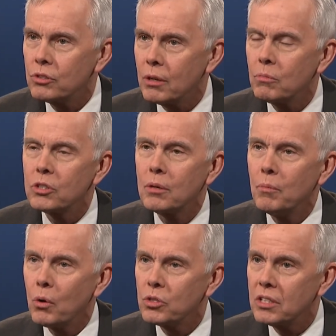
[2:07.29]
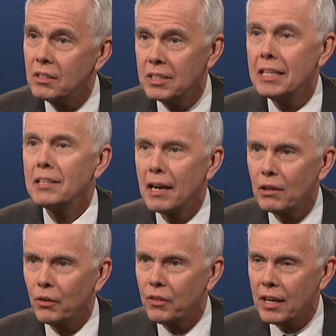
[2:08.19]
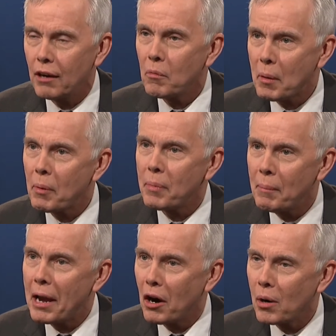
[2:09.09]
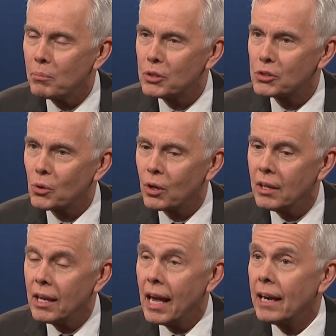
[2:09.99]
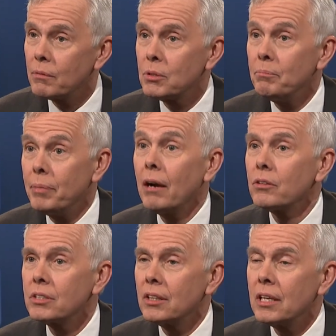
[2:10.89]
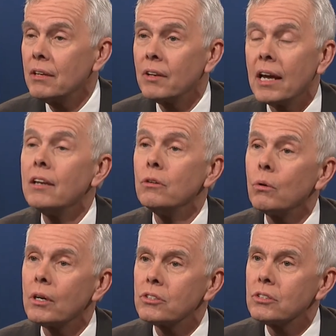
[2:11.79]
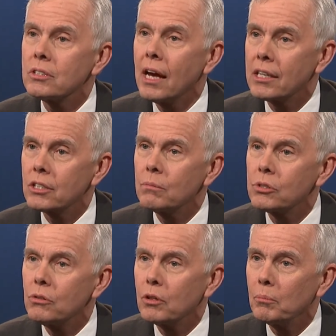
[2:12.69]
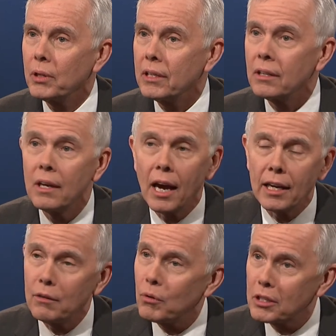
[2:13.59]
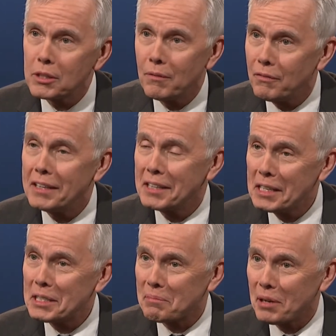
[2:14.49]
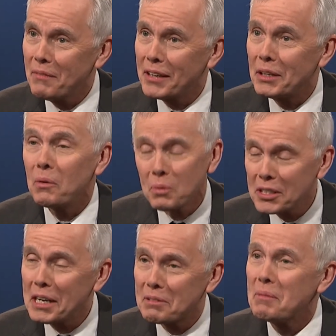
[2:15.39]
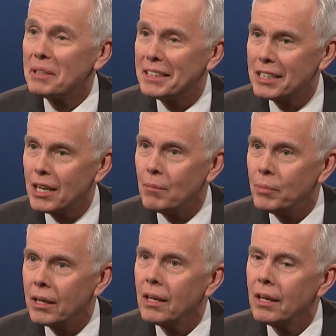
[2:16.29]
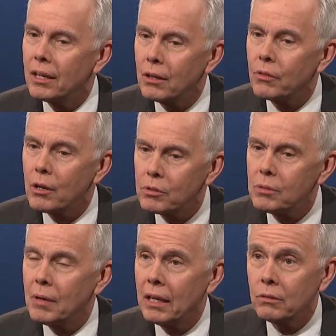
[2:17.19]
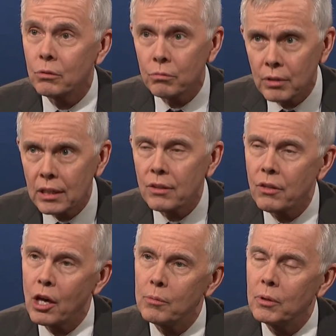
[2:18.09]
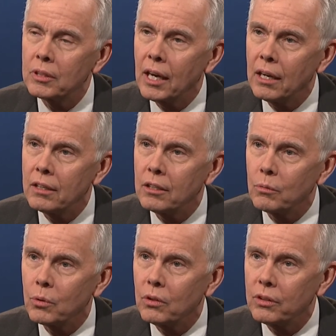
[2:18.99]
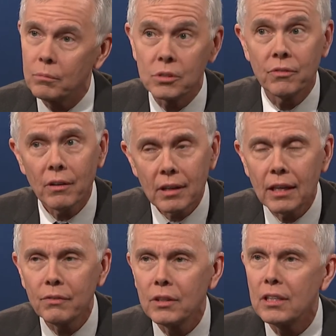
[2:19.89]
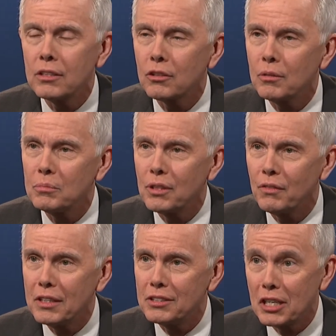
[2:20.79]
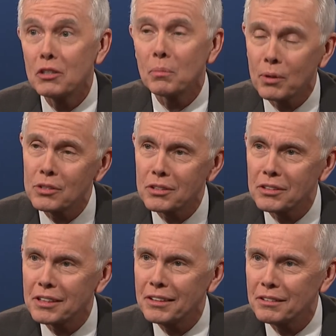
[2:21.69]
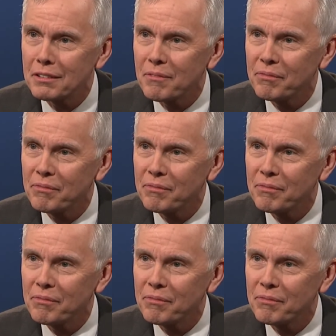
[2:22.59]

It was the most detailed thing. I remember that my arm was sore, and I was embarrassed at the end of it. I had no questions to ask. It was so complete. And I wrote a fantastic briefing note, which I attributed to him. But, you know, there was a man who really thought about Canada and the world and was very gifted in terms of his interpersonal skills.